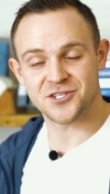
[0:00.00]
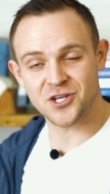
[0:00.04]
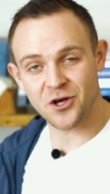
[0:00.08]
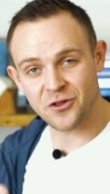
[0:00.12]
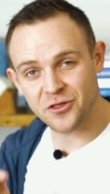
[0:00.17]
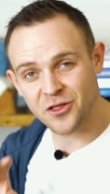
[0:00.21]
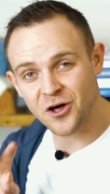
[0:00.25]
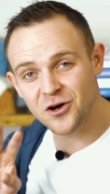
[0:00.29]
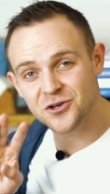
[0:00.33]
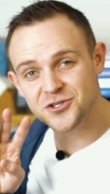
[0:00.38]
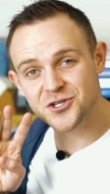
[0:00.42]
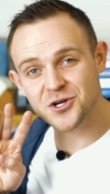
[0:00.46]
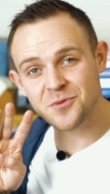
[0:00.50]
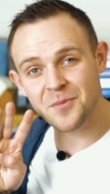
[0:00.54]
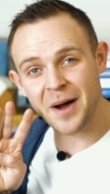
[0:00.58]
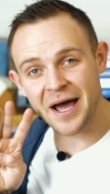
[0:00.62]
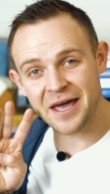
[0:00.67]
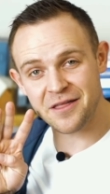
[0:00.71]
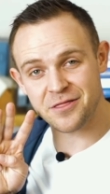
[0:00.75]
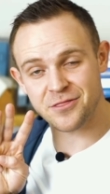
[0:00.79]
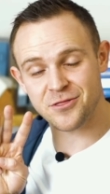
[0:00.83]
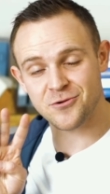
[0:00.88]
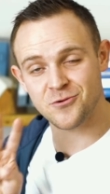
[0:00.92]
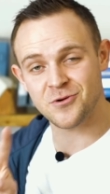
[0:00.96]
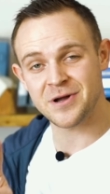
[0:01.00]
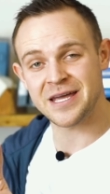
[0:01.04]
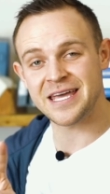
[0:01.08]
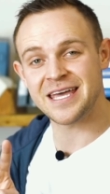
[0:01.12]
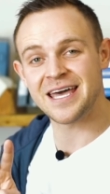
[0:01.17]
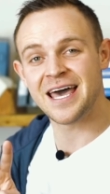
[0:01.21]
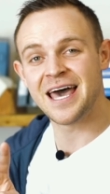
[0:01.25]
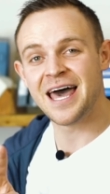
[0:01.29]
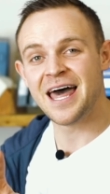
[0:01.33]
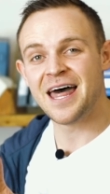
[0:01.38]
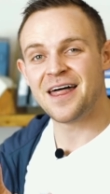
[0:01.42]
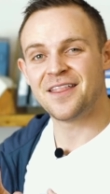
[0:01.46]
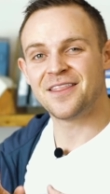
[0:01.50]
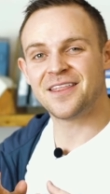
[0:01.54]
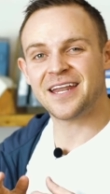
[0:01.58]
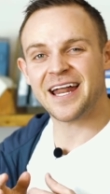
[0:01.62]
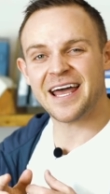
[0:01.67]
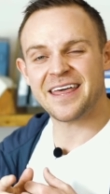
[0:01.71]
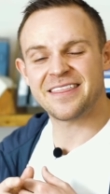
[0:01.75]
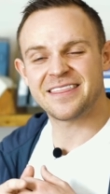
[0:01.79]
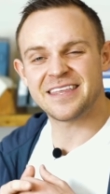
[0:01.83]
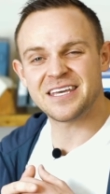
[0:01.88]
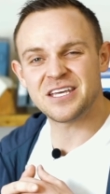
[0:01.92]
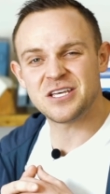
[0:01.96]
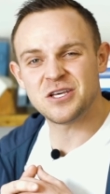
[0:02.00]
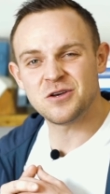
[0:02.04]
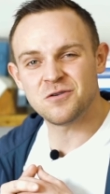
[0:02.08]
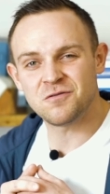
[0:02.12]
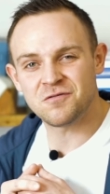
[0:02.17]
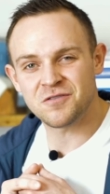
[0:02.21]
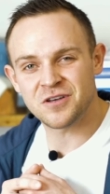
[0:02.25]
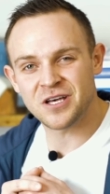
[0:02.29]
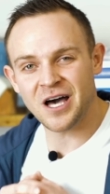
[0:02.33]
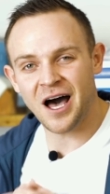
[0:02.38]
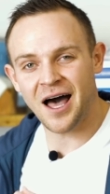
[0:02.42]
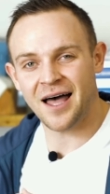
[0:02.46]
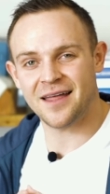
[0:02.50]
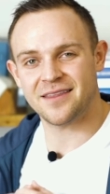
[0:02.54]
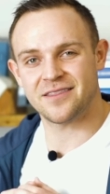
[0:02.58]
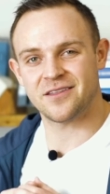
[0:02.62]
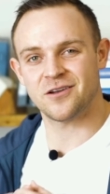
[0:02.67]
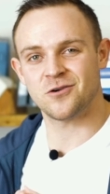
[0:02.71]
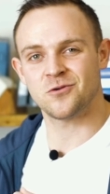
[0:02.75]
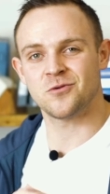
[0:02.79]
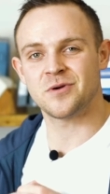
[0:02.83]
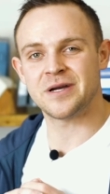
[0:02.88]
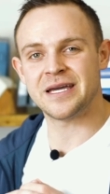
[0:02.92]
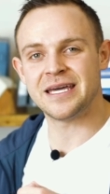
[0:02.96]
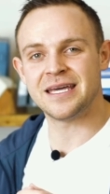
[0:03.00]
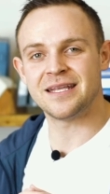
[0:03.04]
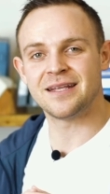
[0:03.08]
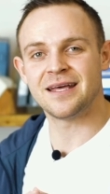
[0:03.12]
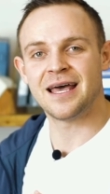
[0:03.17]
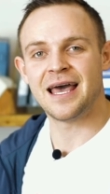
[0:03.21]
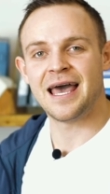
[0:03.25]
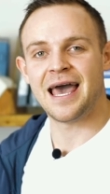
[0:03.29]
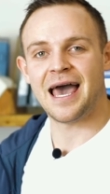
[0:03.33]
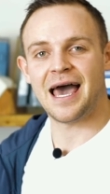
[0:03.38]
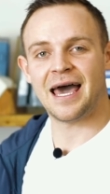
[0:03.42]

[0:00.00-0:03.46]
So those are my three that I think you've got to read,